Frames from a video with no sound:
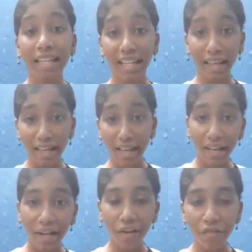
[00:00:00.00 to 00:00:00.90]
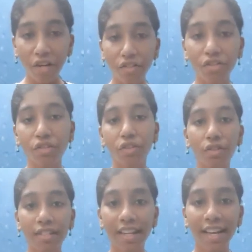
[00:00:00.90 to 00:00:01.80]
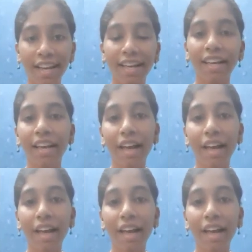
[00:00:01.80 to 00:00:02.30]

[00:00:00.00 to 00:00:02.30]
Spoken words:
Give us today